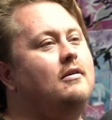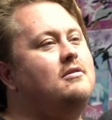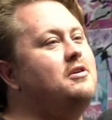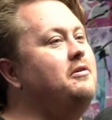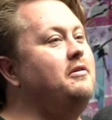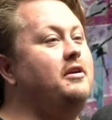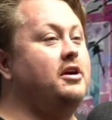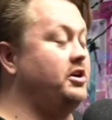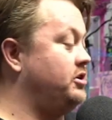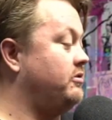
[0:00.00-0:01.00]
Dude,
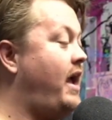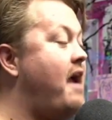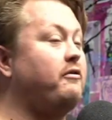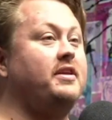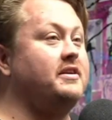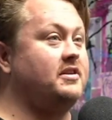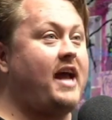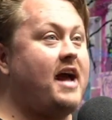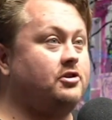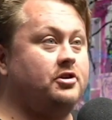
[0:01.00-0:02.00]
because everything's
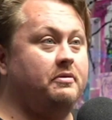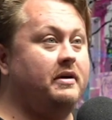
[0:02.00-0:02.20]
attached to it.